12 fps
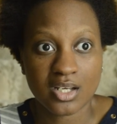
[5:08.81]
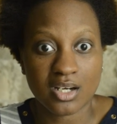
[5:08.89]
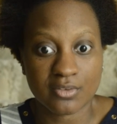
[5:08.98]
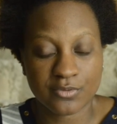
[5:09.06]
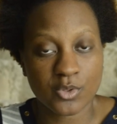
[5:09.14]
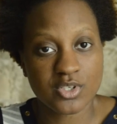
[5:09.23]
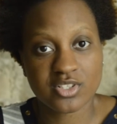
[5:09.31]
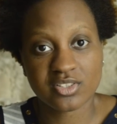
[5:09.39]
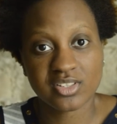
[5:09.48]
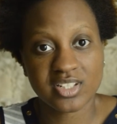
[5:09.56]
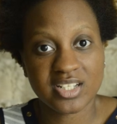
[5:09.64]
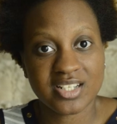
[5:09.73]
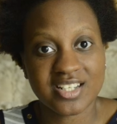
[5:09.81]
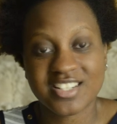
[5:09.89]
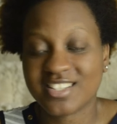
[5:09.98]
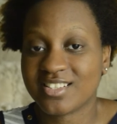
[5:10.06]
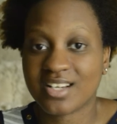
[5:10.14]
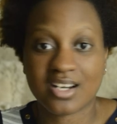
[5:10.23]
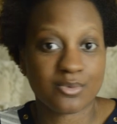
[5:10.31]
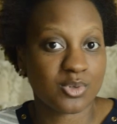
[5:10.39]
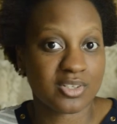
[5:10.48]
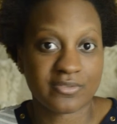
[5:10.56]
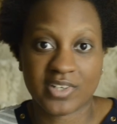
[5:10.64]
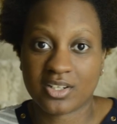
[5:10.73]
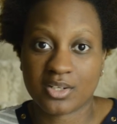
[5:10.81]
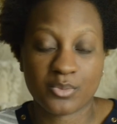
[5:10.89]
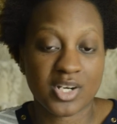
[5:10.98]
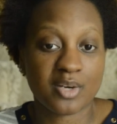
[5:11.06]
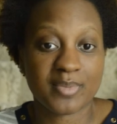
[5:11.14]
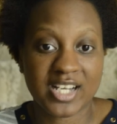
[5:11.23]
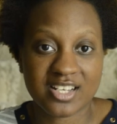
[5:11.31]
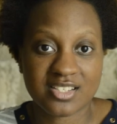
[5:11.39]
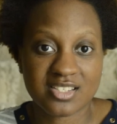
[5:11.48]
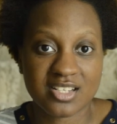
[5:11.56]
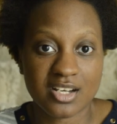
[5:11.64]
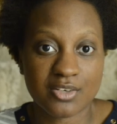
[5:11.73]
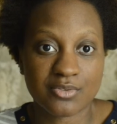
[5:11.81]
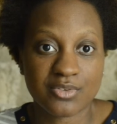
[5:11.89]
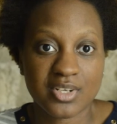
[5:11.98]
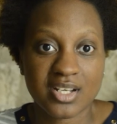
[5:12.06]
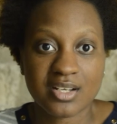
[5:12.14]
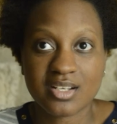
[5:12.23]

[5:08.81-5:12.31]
Unfortunately, it did not work very well by itself.